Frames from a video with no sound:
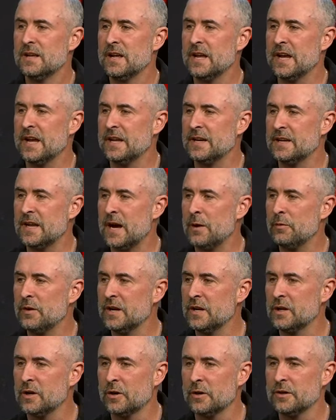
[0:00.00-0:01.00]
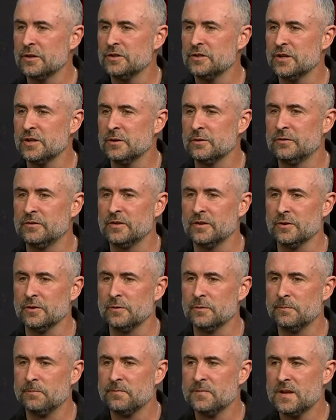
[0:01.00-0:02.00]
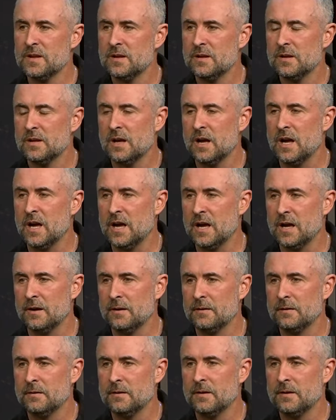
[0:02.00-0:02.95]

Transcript: And I would encourage you to uh,